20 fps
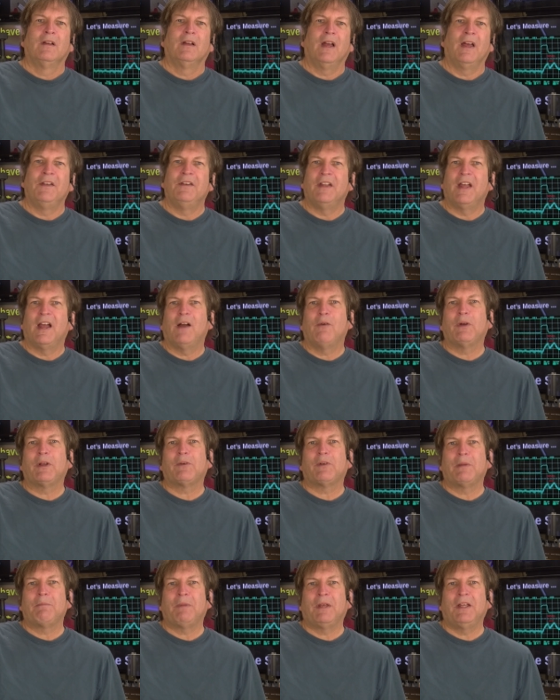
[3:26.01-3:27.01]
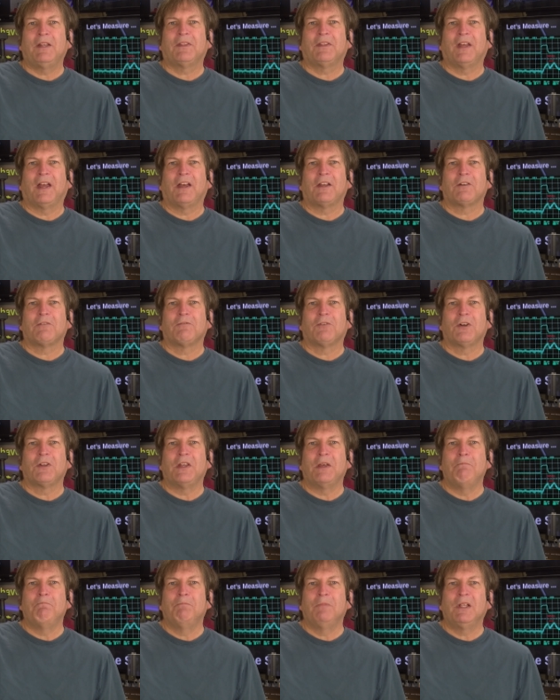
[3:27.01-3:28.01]
And now we repeat that for
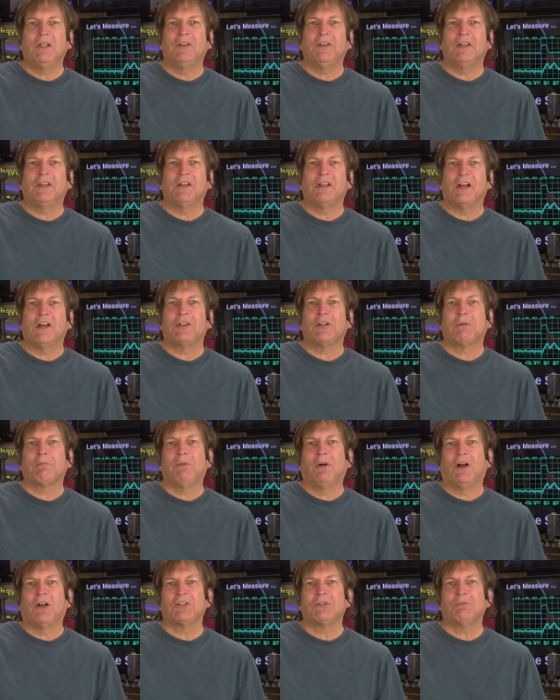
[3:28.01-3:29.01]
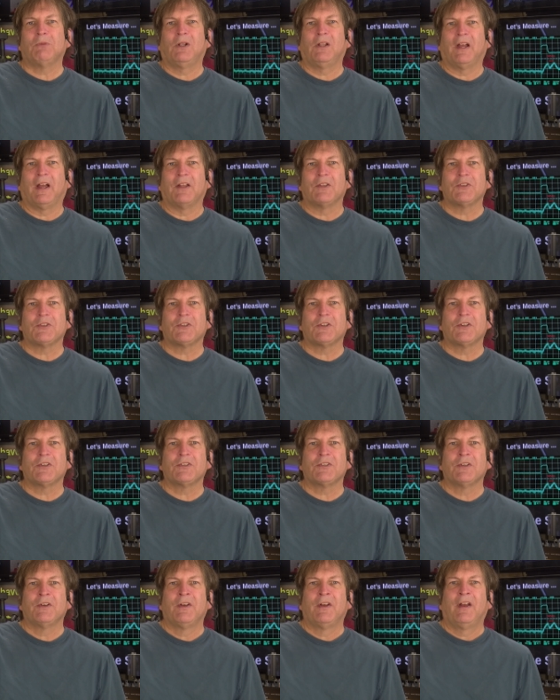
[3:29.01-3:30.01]
the 1,000,000 other possible
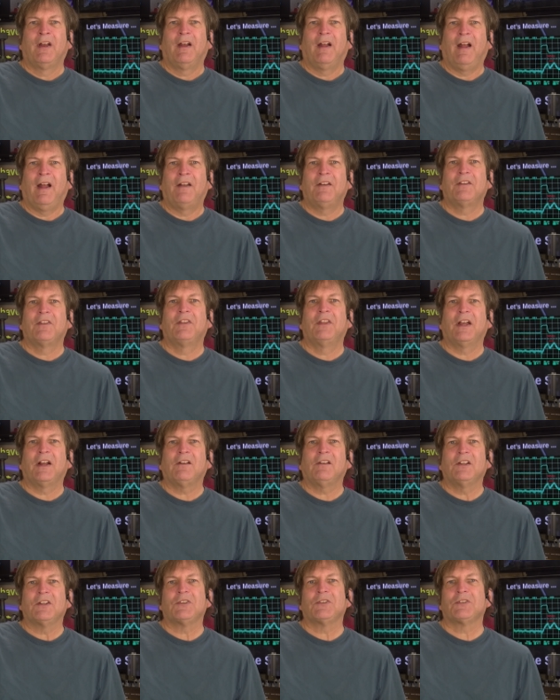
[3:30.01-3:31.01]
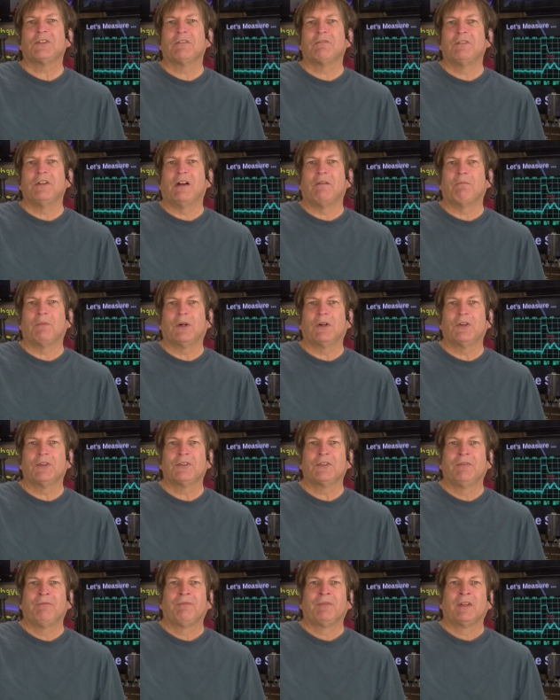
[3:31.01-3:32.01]
answers and their lists of numbers.